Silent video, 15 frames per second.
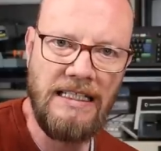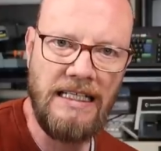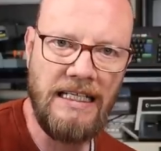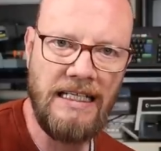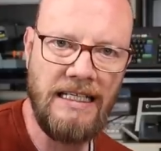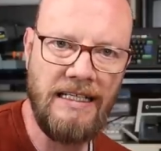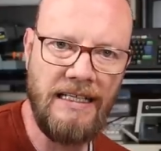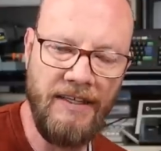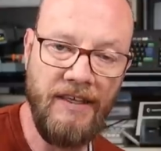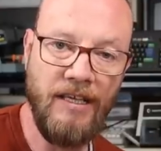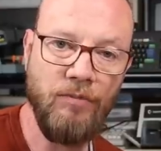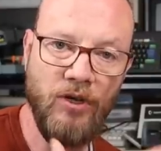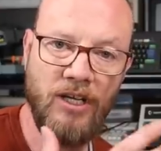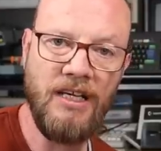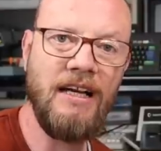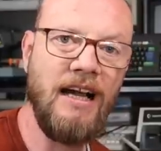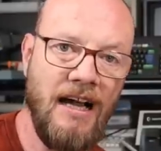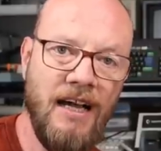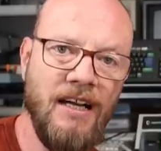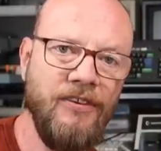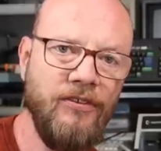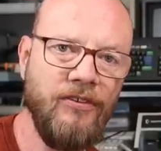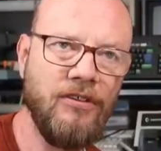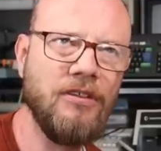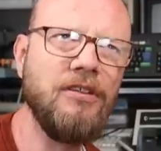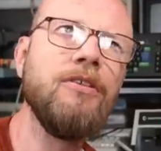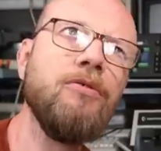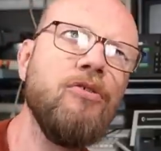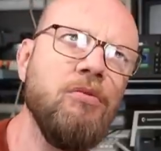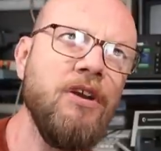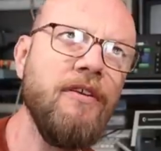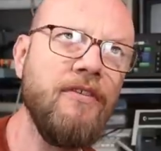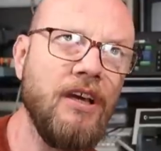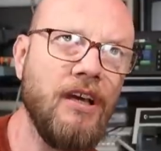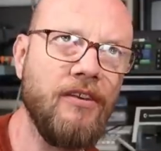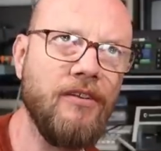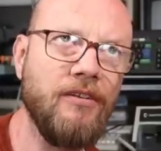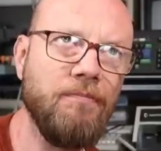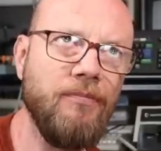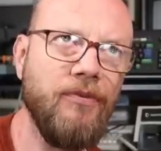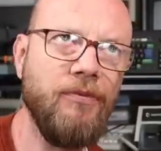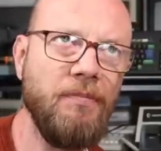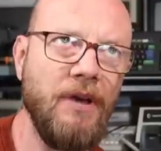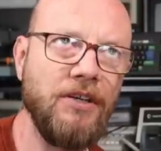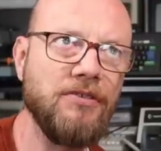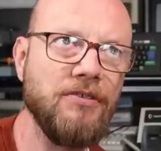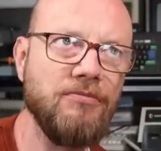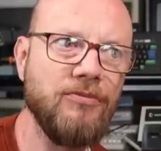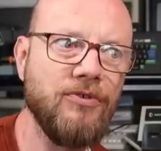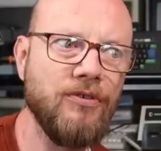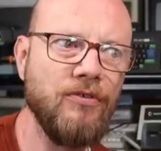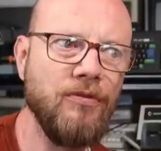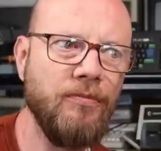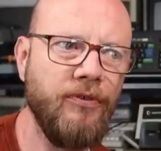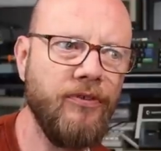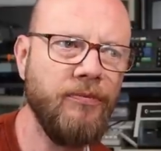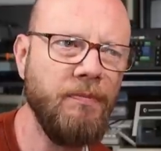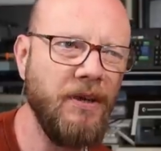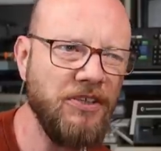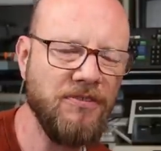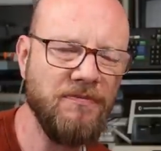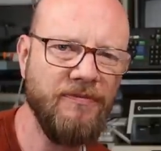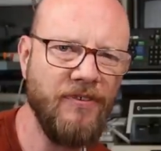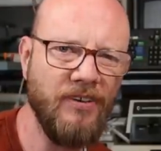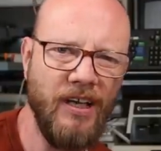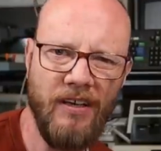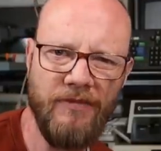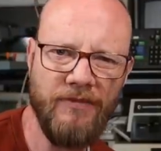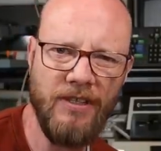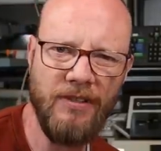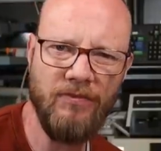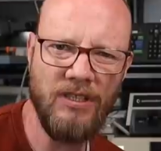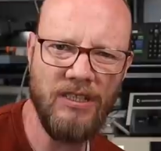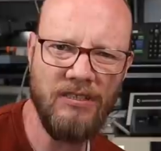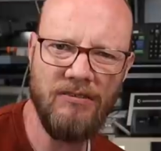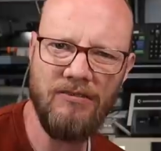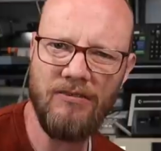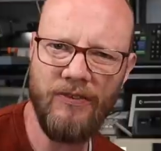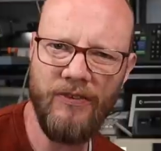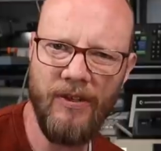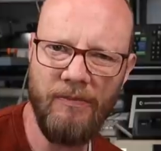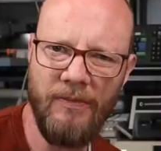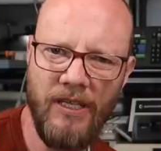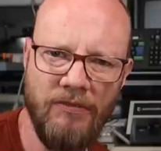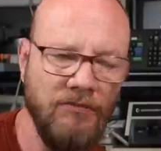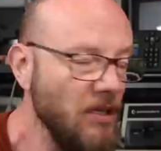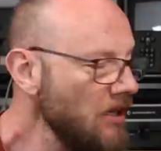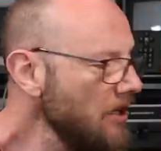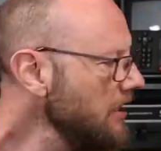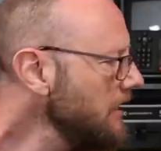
And then when I asked on, it was one of the other Spectrum groups, Spectrum for Everyone or something.